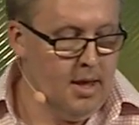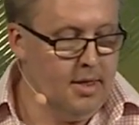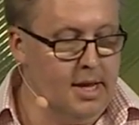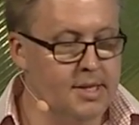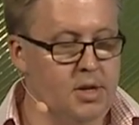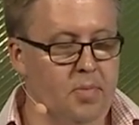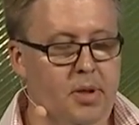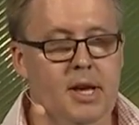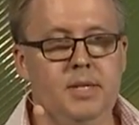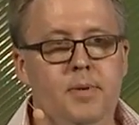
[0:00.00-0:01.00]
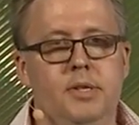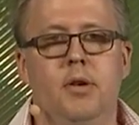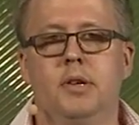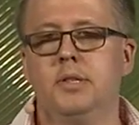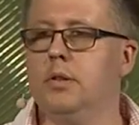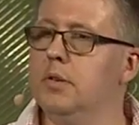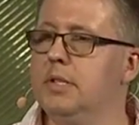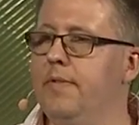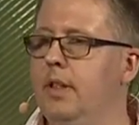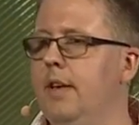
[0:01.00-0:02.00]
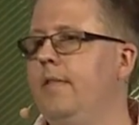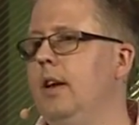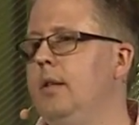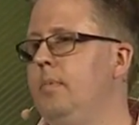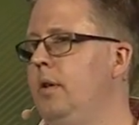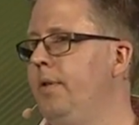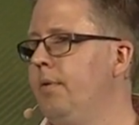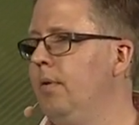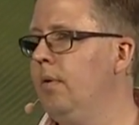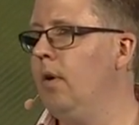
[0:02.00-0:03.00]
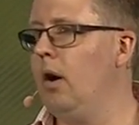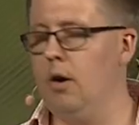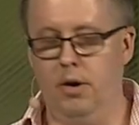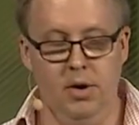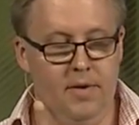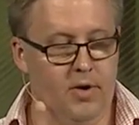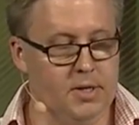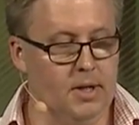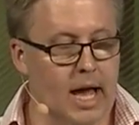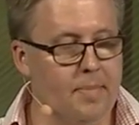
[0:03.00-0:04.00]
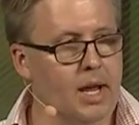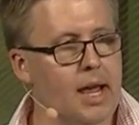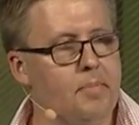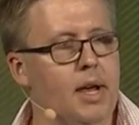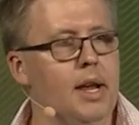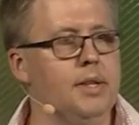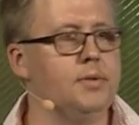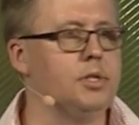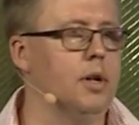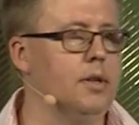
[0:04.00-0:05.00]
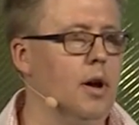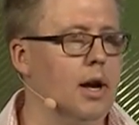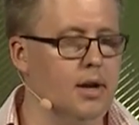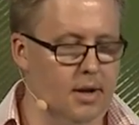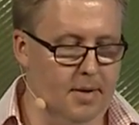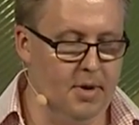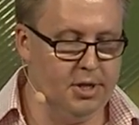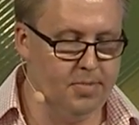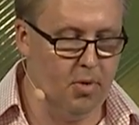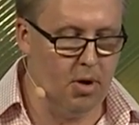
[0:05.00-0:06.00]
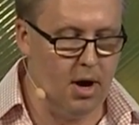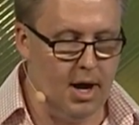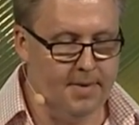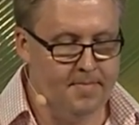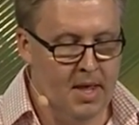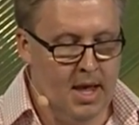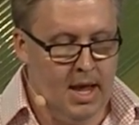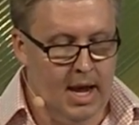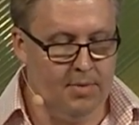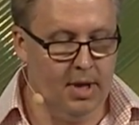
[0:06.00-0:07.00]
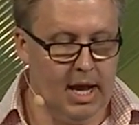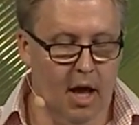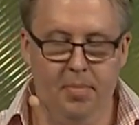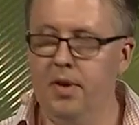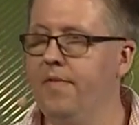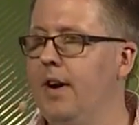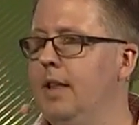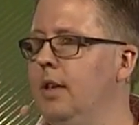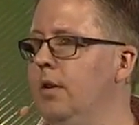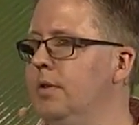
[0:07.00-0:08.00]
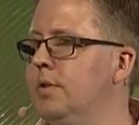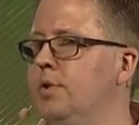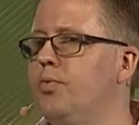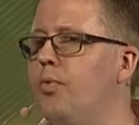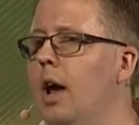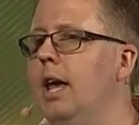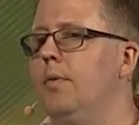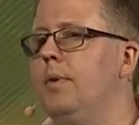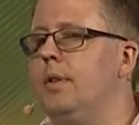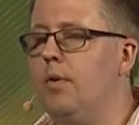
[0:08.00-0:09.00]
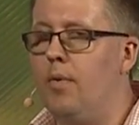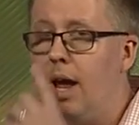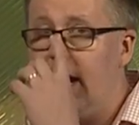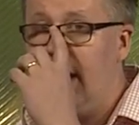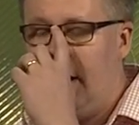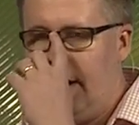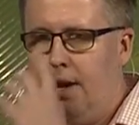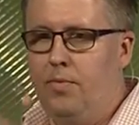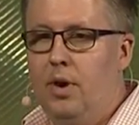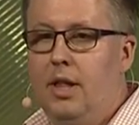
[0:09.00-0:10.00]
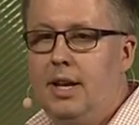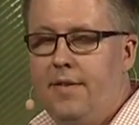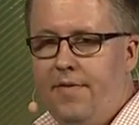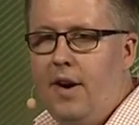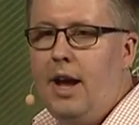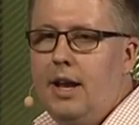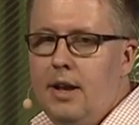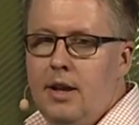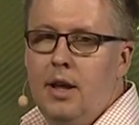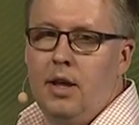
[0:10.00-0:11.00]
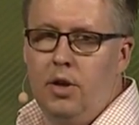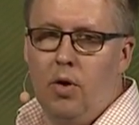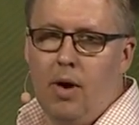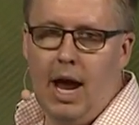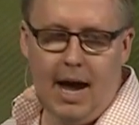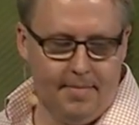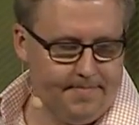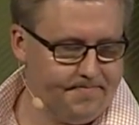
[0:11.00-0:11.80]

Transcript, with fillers: These new placements are exclusively available through our Universal App Campaigns, which I'll talk a bunch more on, and really help you find the users right when they're ready and willing to find your app.